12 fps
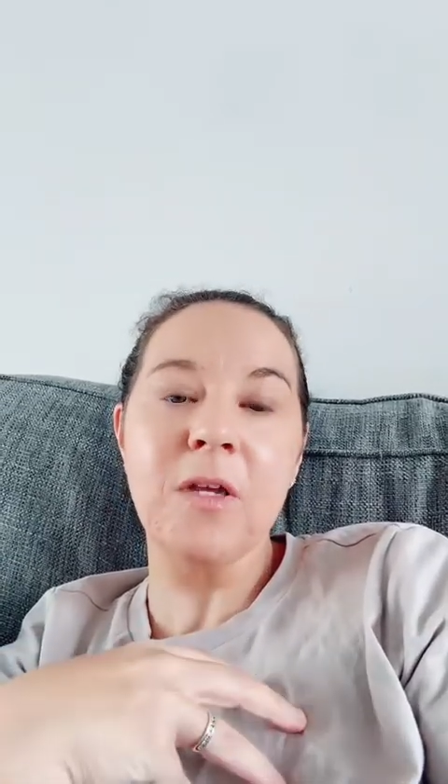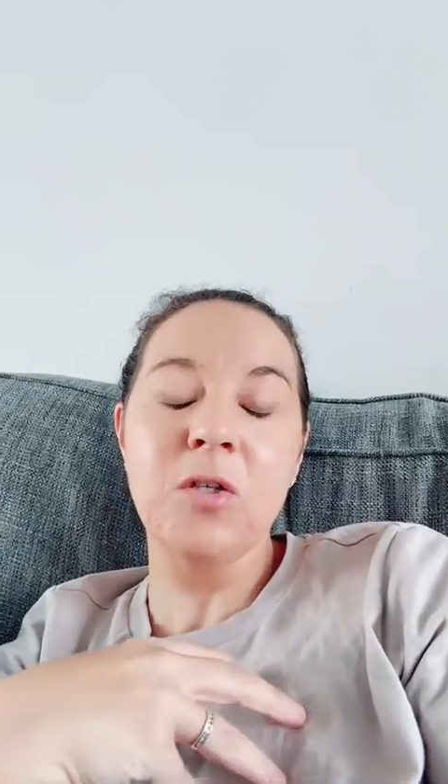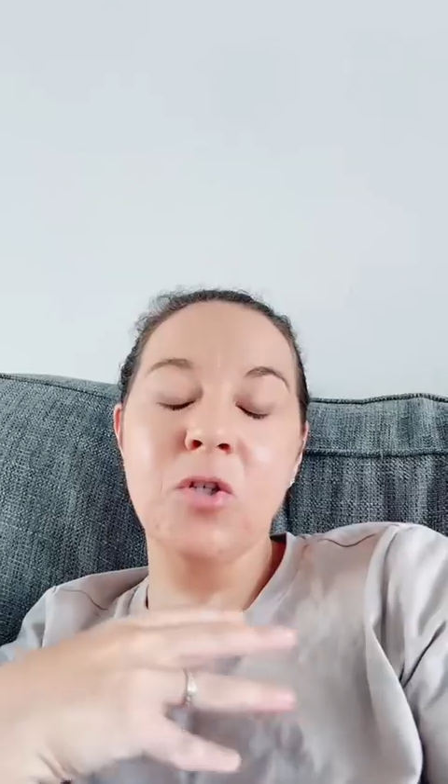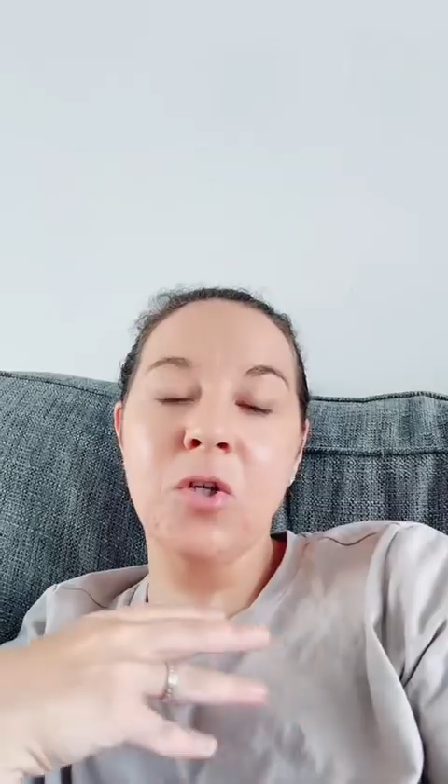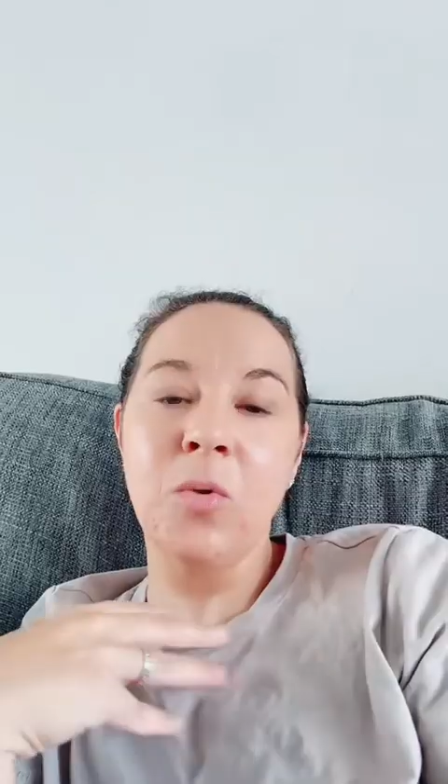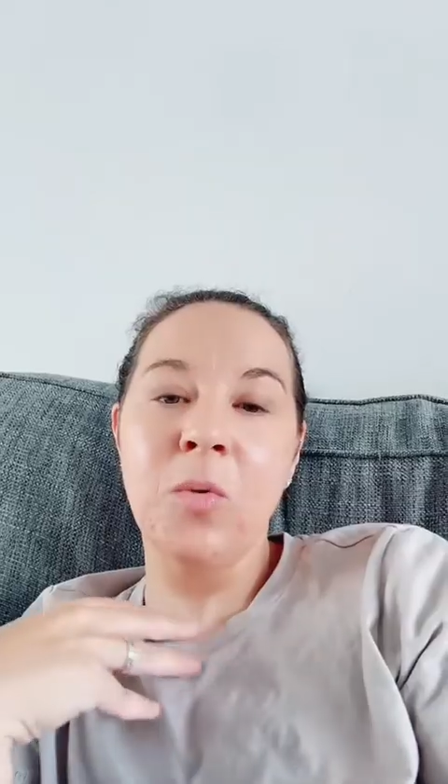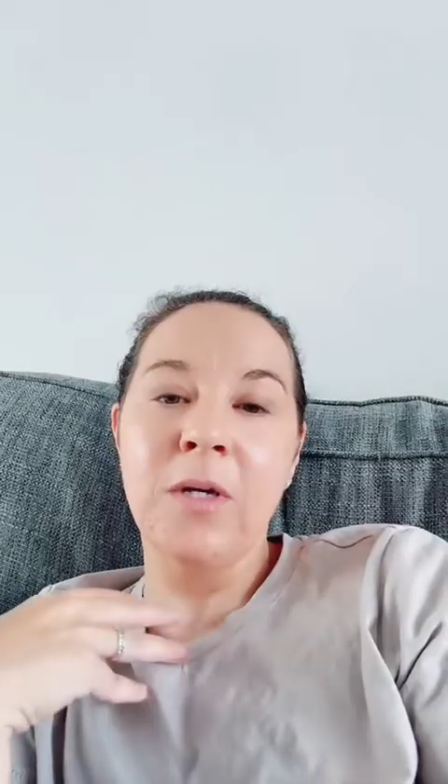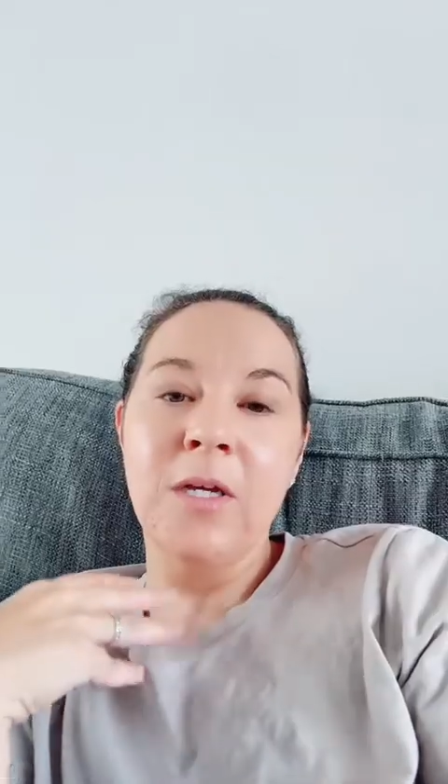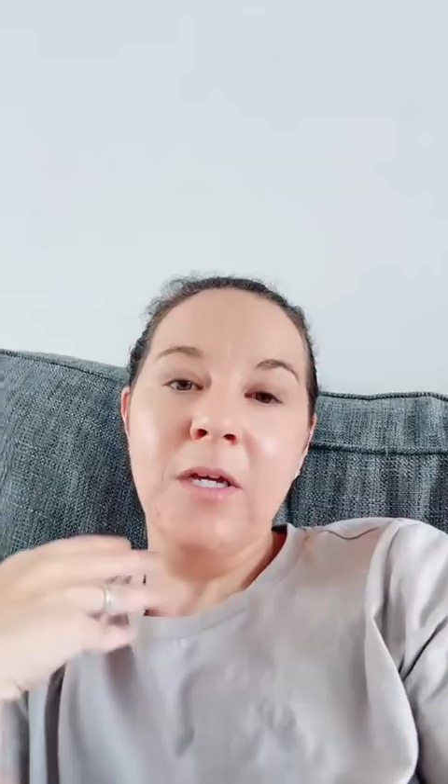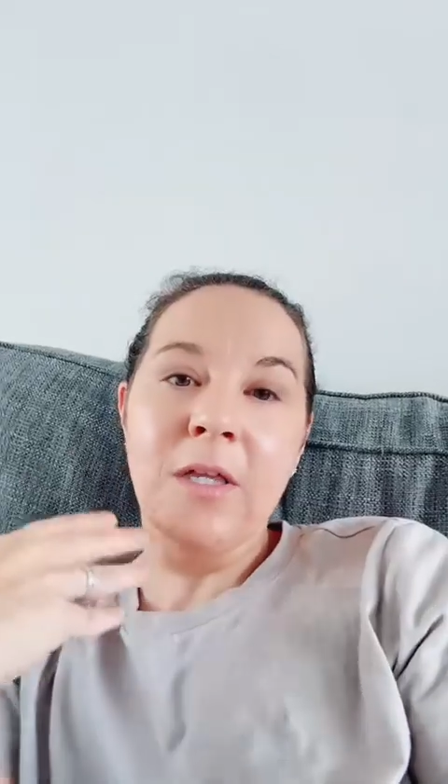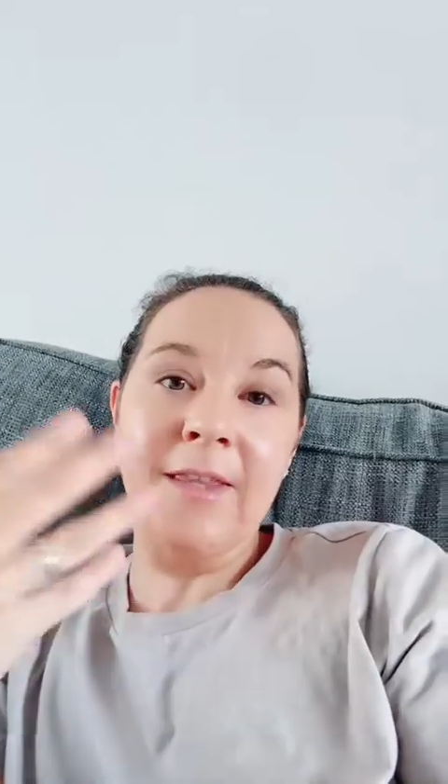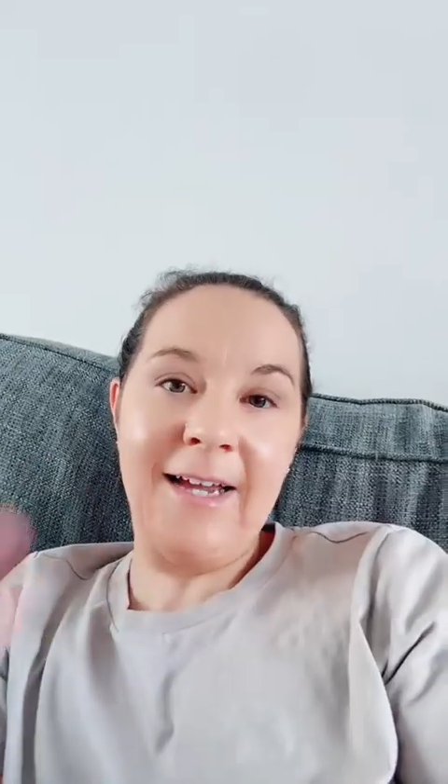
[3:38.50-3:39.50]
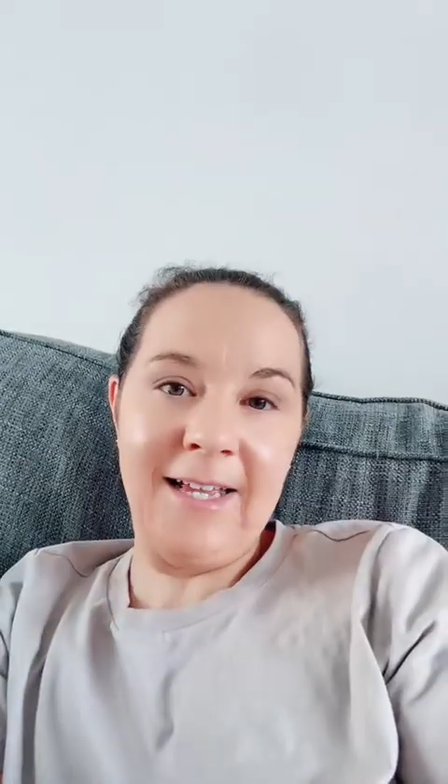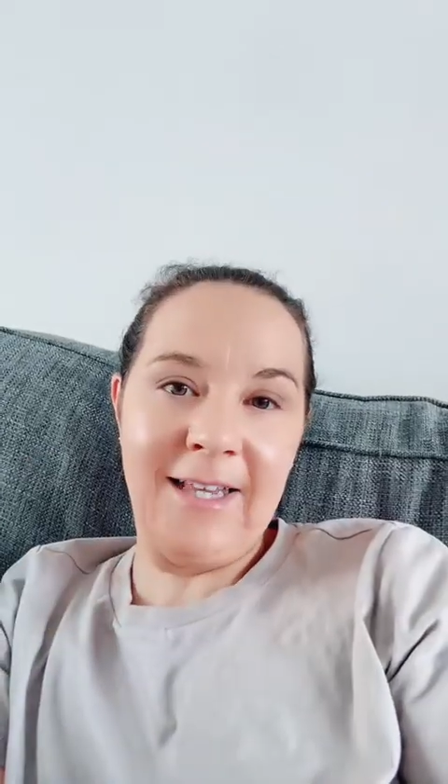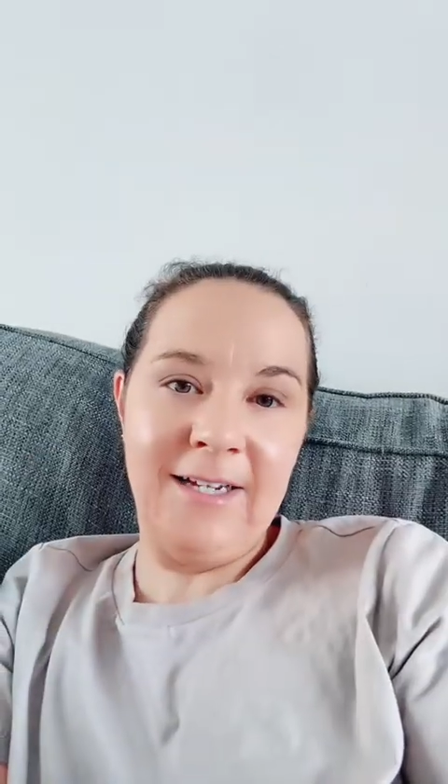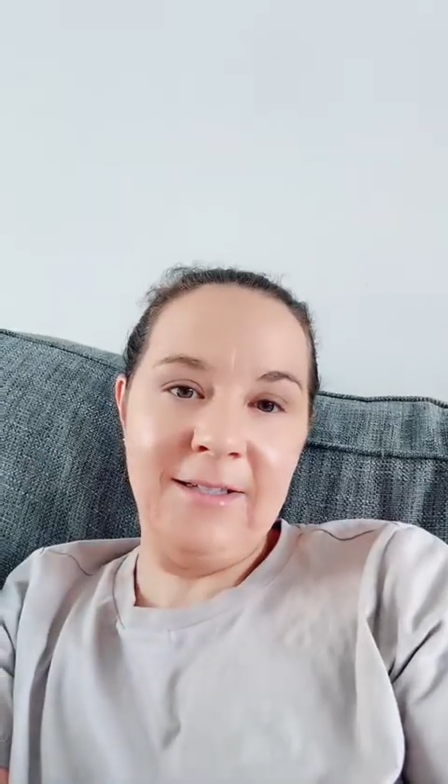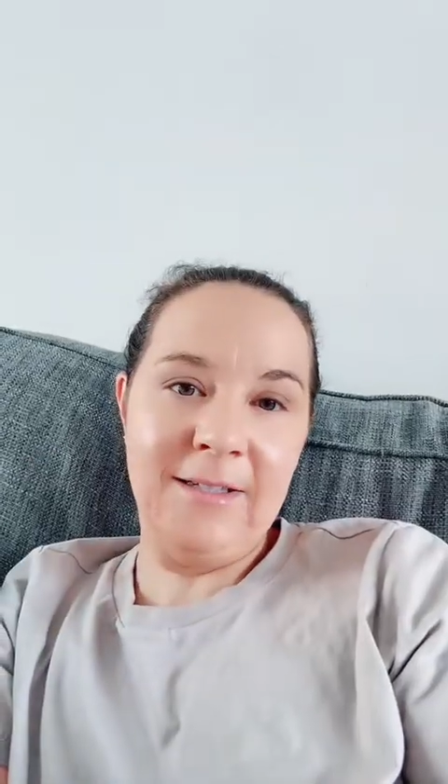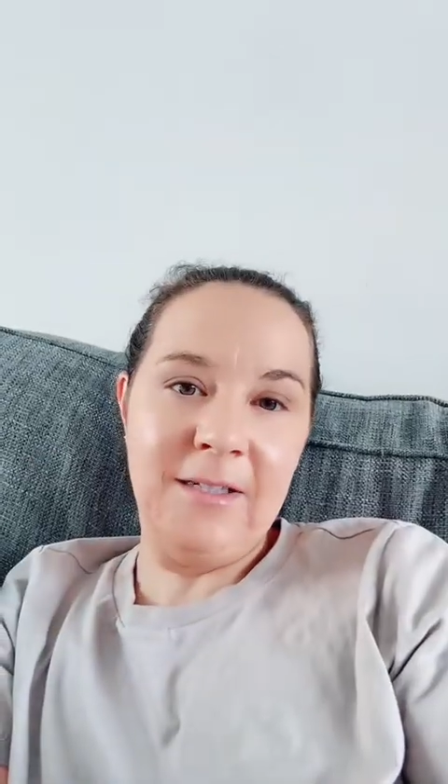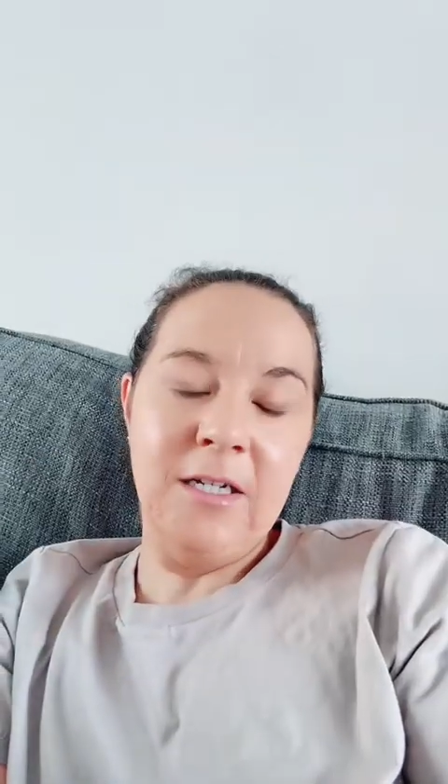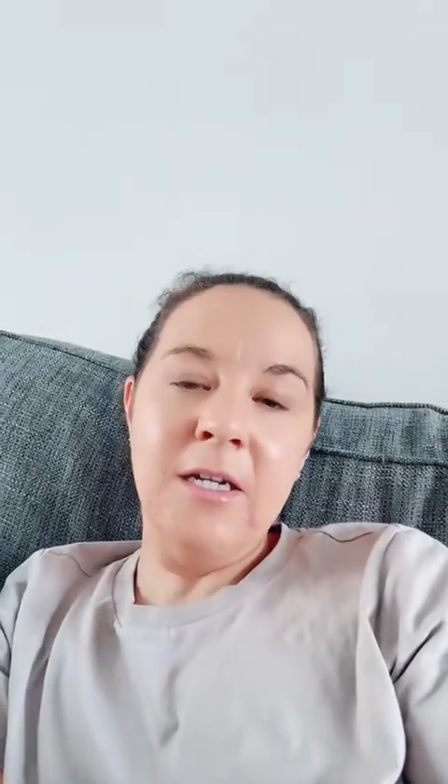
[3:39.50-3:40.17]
to the guidelines.